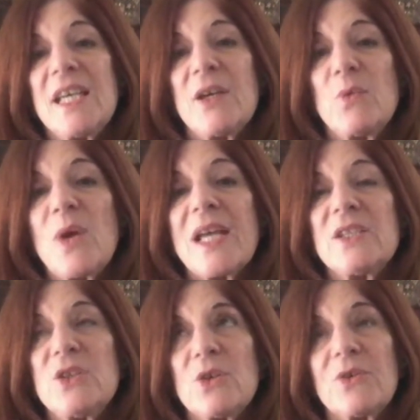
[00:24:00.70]
when
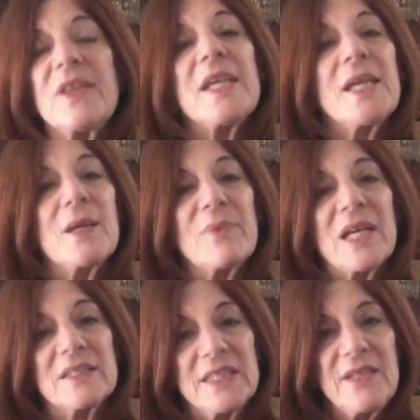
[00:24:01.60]
you're thinking
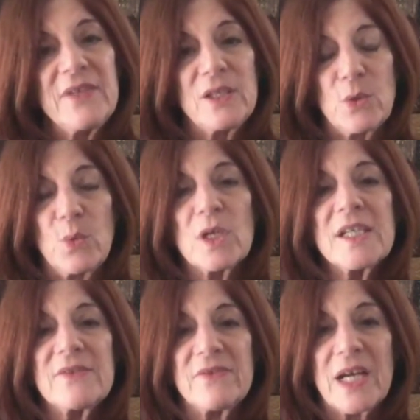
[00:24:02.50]
about leaving the work
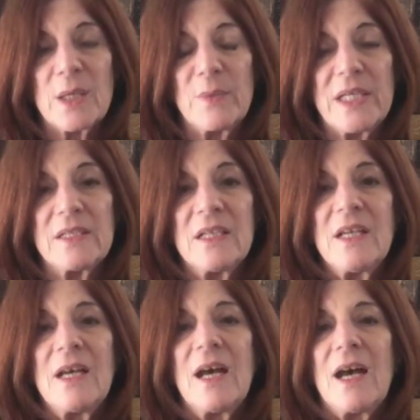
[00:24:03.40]
environment?
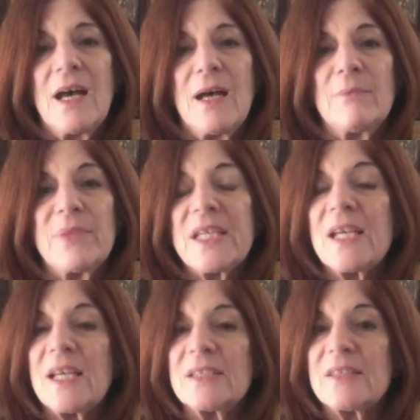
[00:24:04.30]

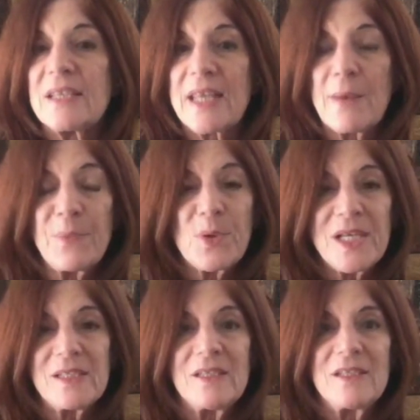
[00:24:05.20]
Because at that
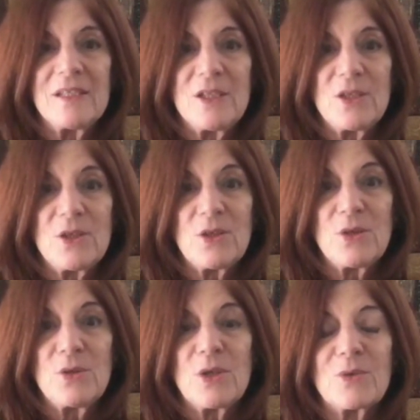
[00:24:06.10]
point,
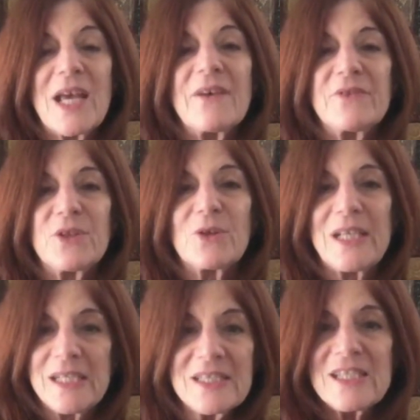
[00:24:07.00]
you don't have your
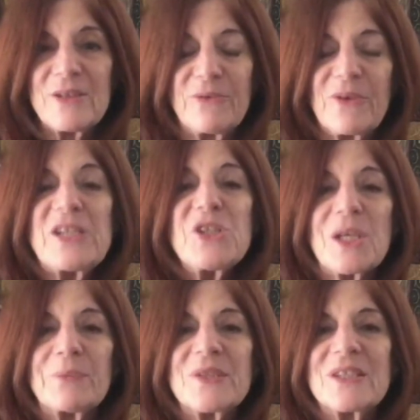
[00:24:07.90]
instant
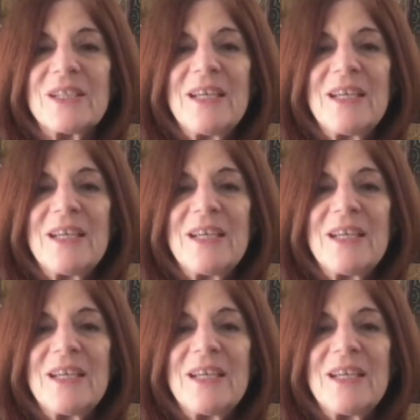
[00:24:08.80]
friendships.